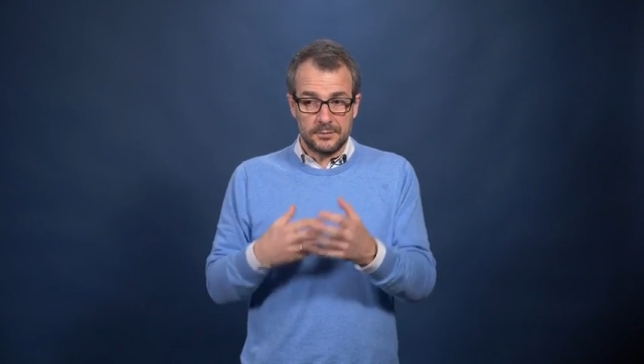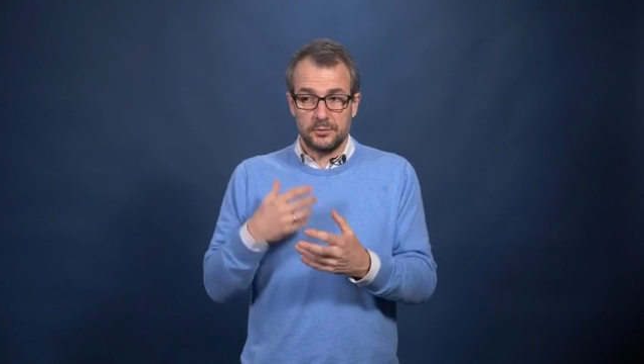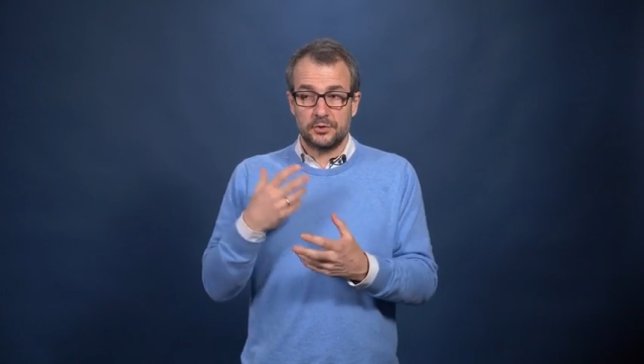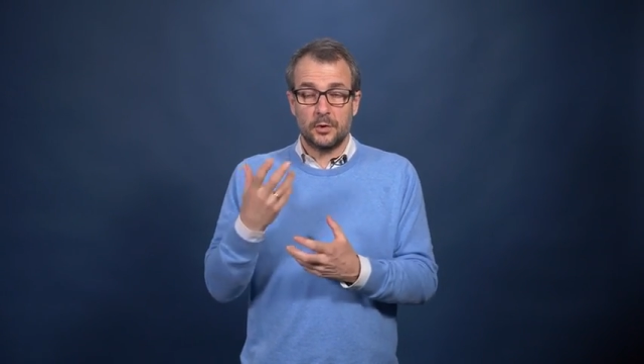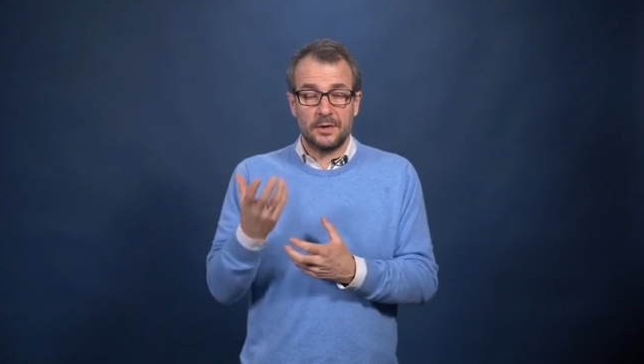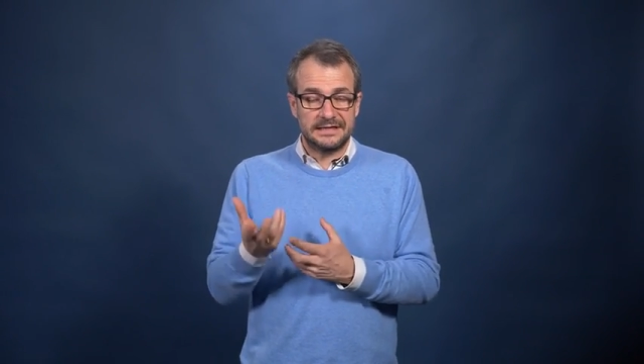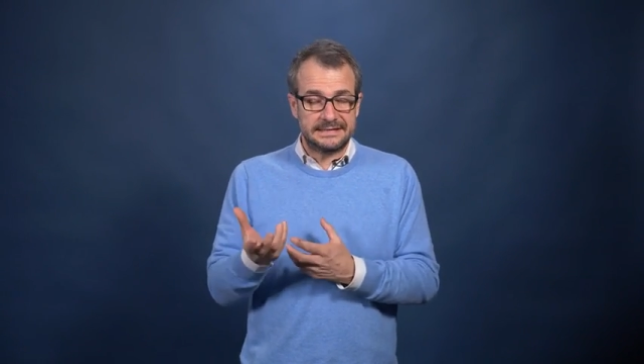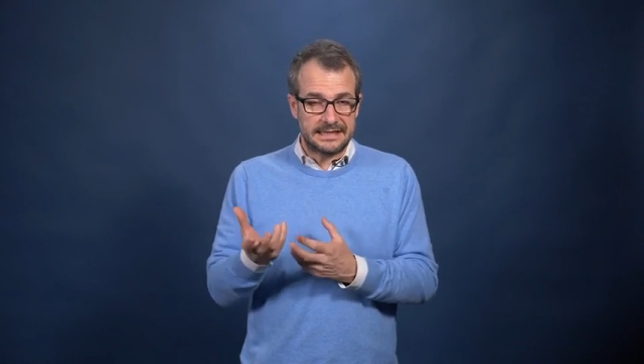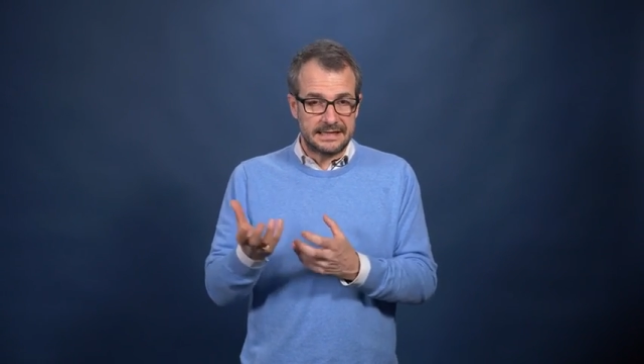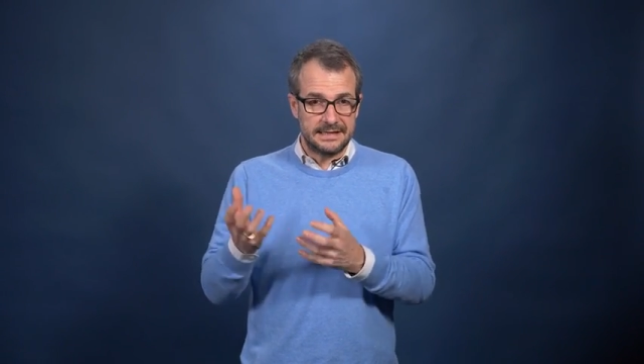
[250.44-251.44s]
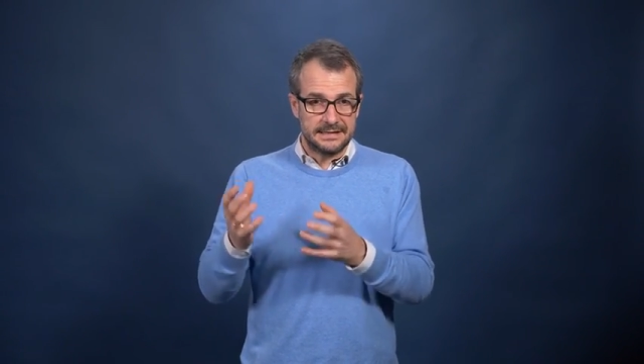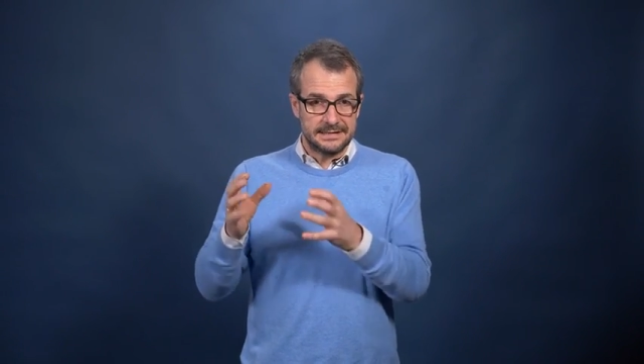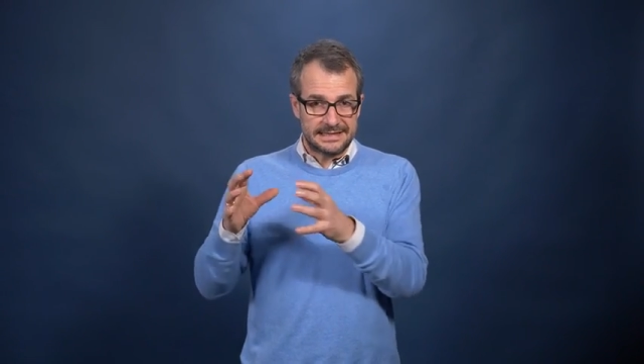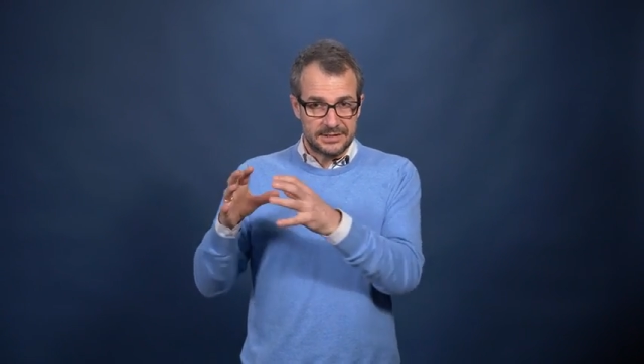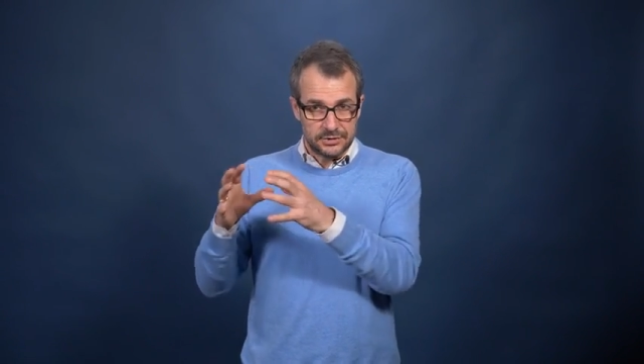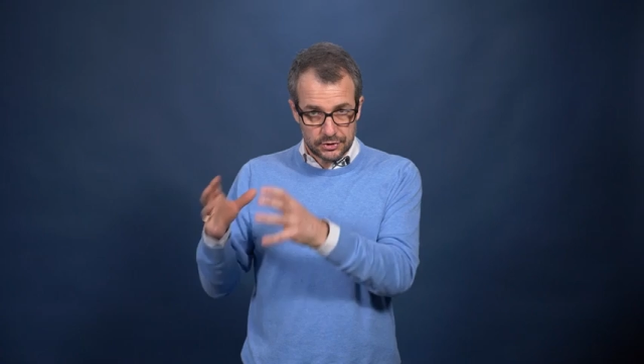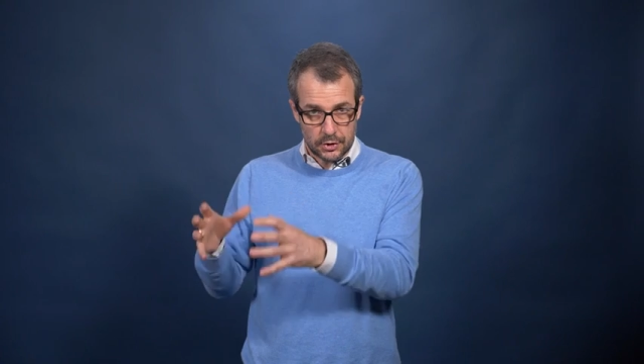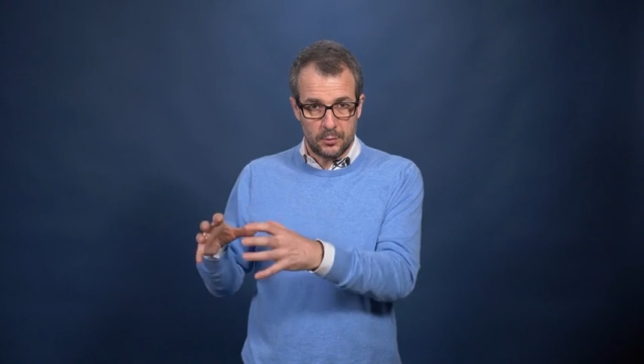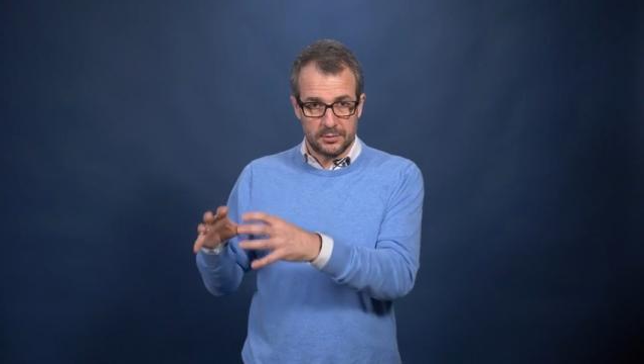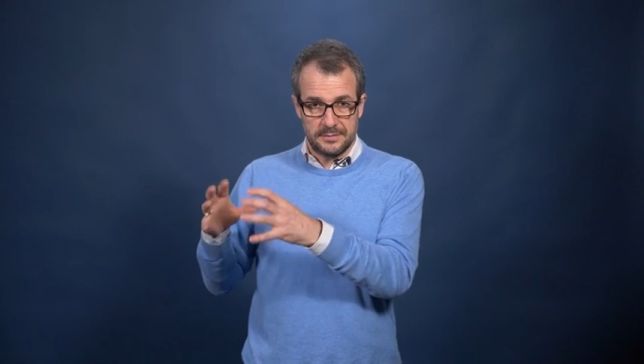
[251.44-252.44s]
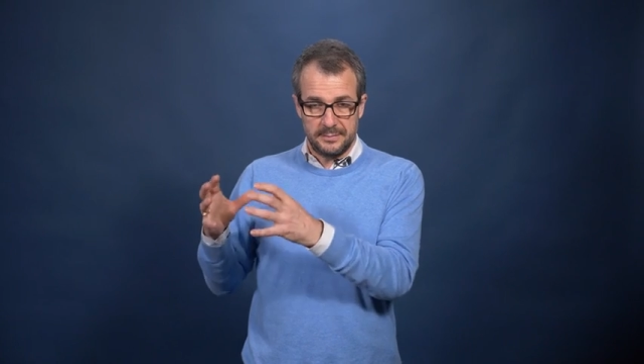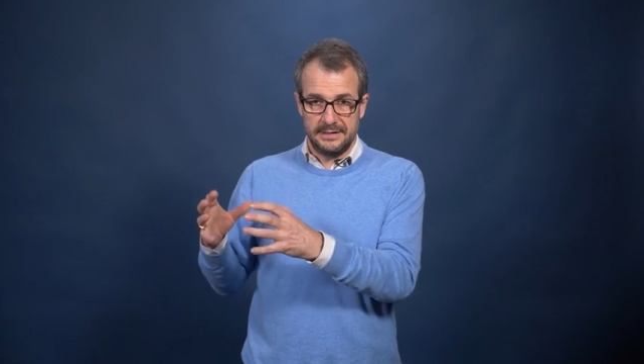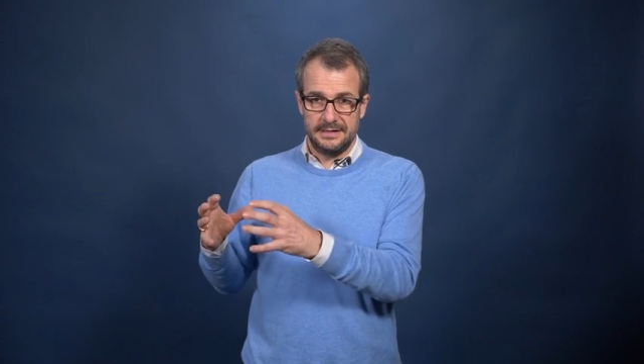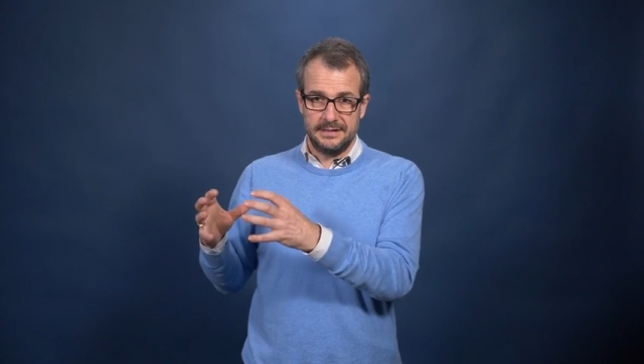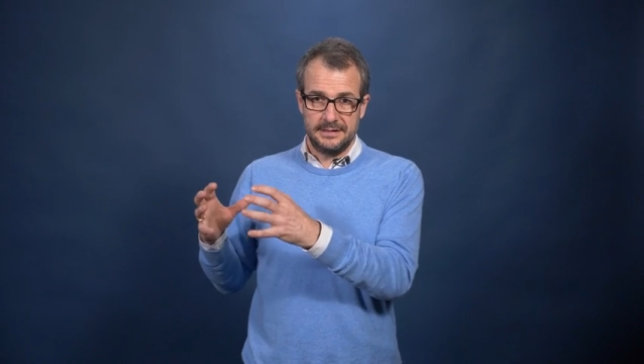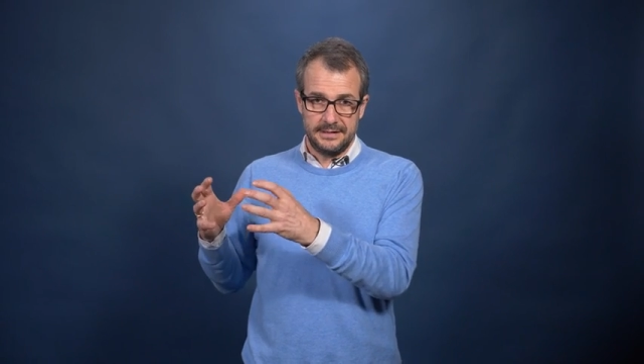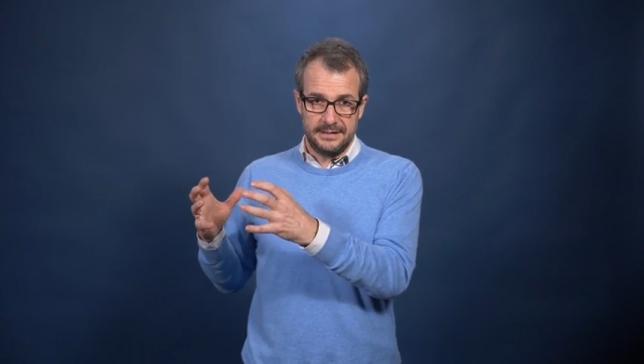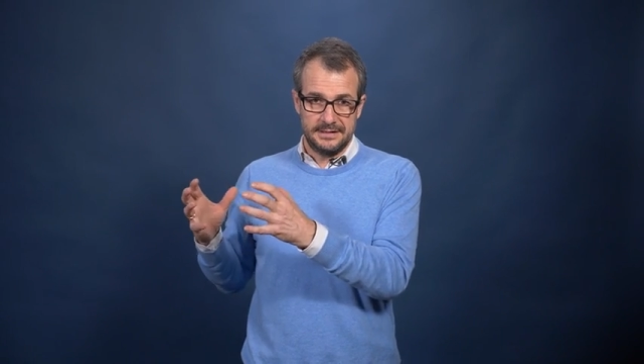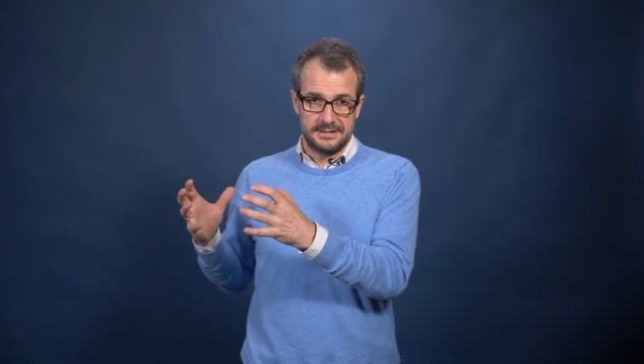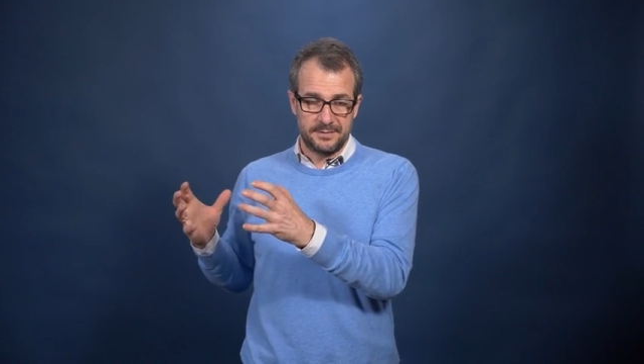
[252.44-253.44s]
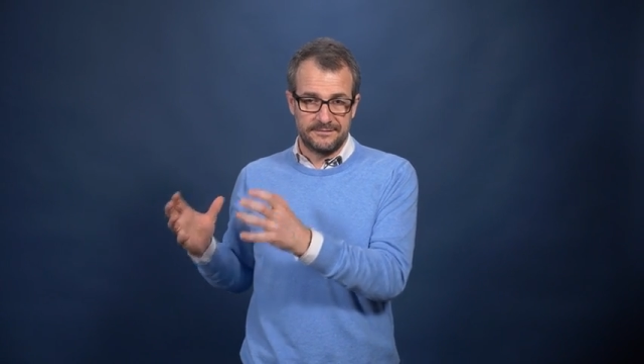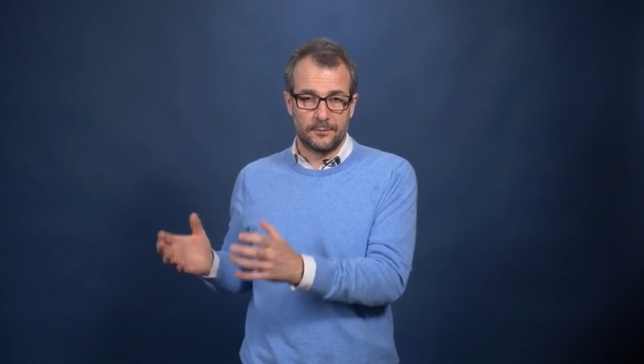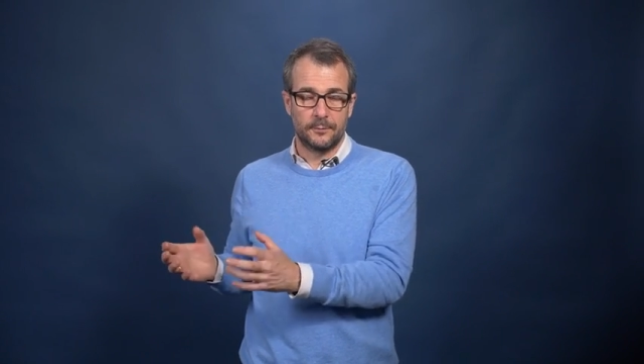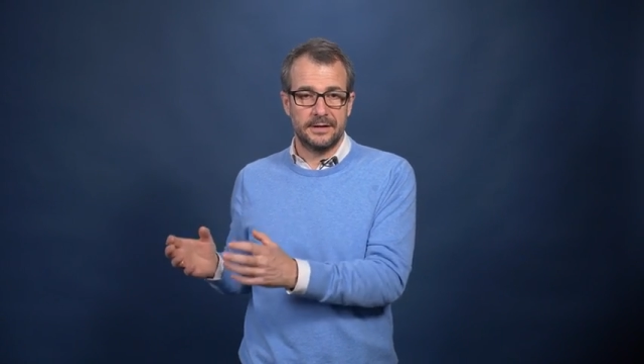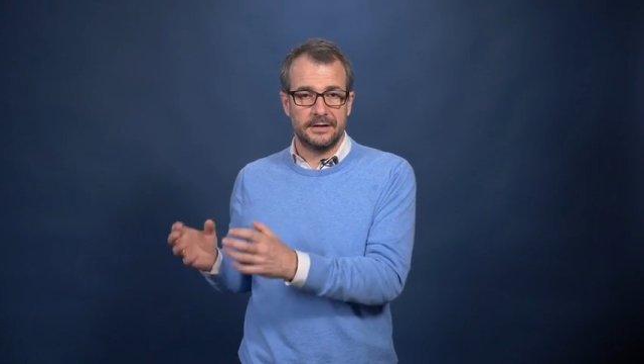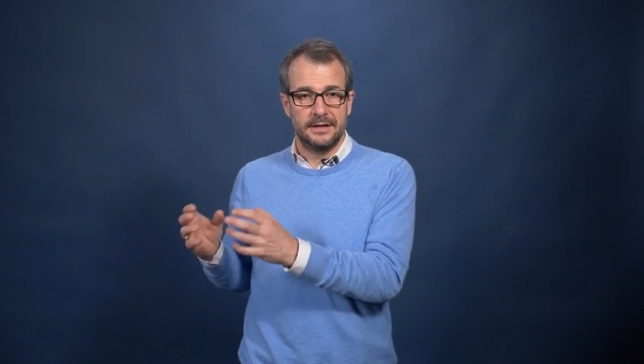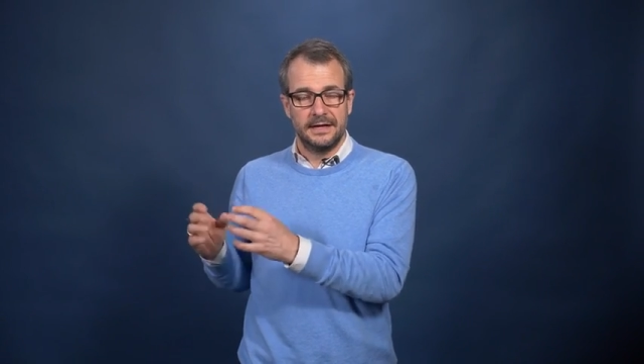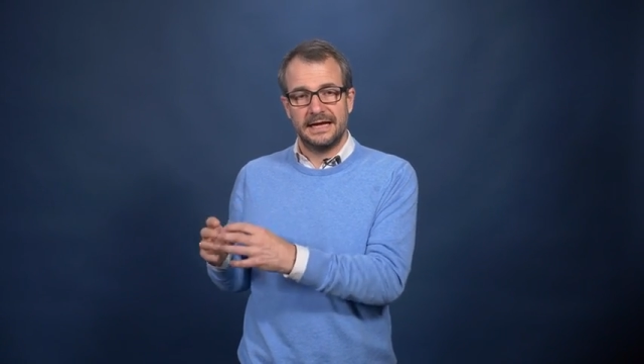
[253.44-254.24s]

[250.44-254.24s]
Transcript: show understanding that shows the building is performing